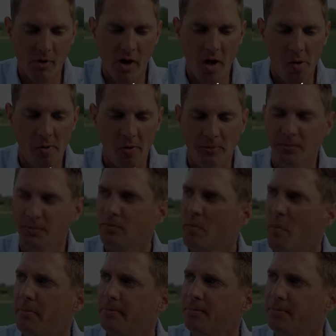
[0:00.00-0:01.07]
I don't
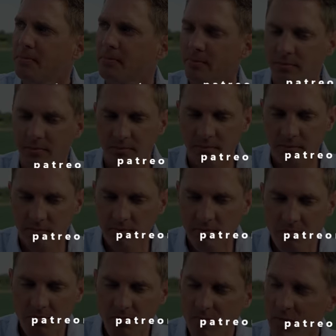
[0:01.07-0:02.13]

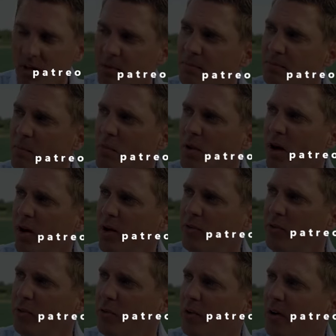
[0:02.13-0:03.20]
know. I
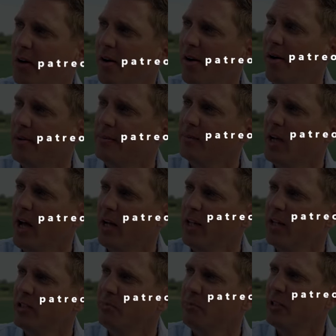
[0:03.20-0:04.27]
have to um,
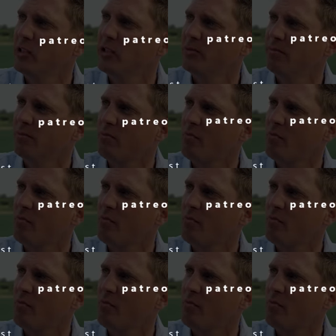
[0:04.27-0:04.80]
AliExpress.